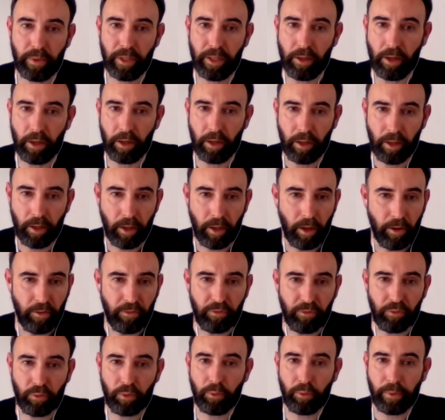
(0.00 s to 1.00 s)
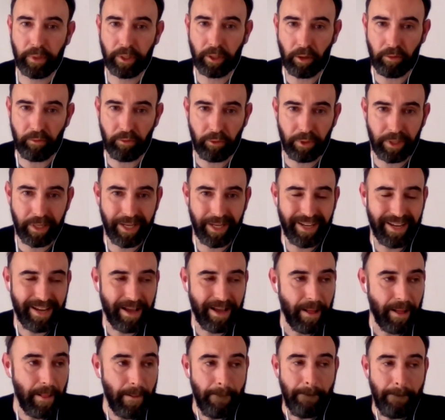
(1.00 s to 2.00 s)
be the full recovery.
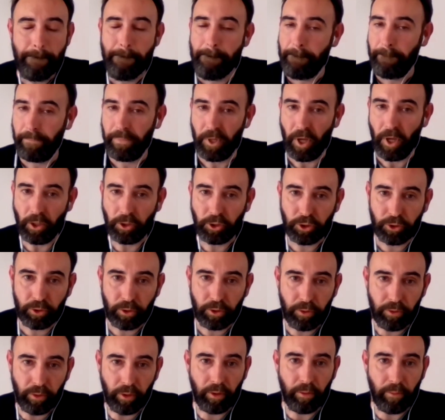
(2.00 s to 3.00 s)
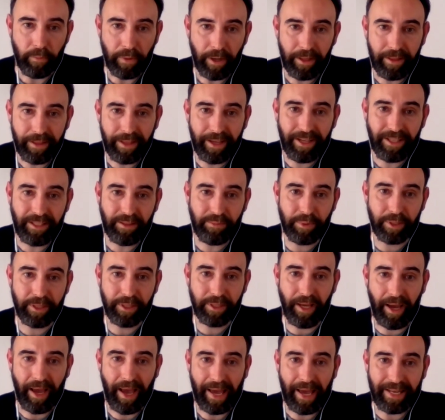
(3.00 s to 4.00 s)
Not sure about that, but
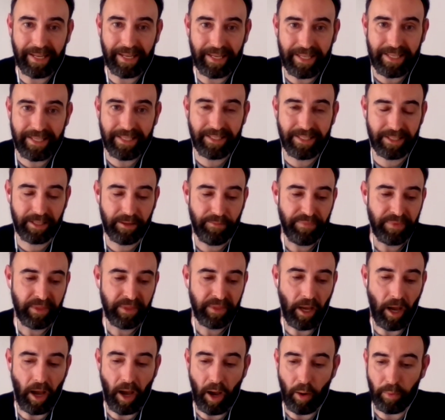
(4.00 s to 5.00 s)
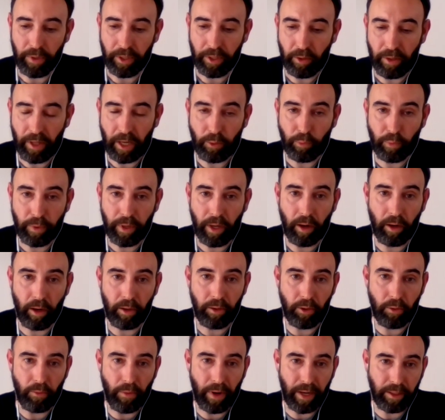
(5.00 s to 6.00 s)
at least we know that we are on
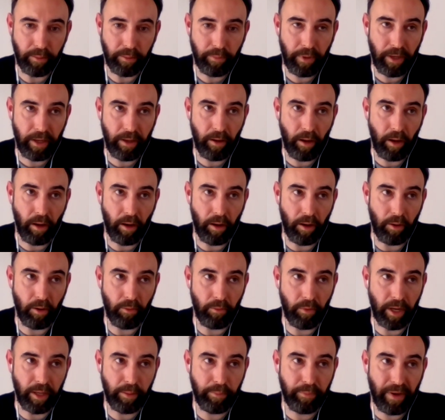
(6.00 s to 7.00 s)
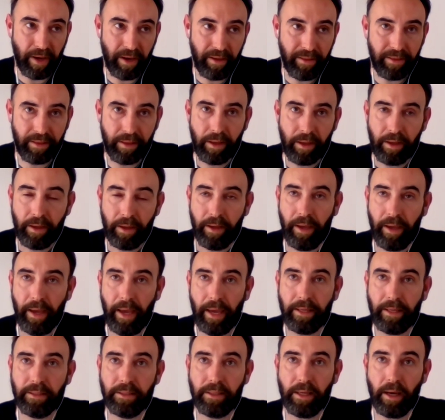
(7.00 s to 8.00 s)
the right path.
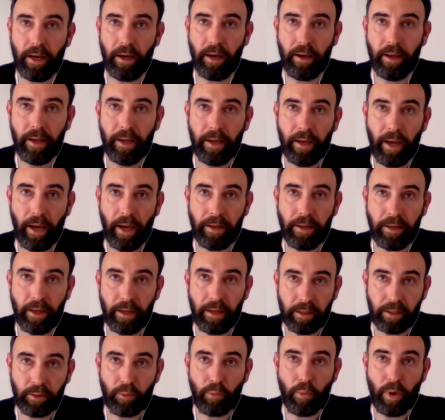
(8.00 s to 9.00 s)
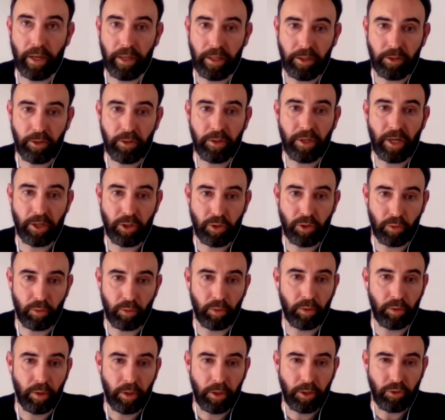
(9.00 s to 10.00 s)
And I think when
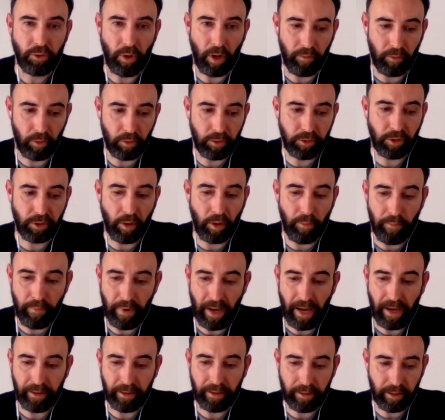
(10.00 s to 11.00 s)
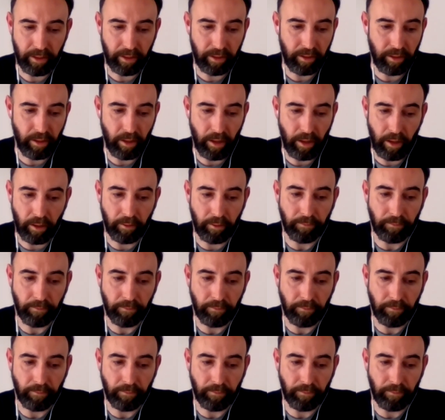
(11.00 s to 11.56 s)
international travels come back, I think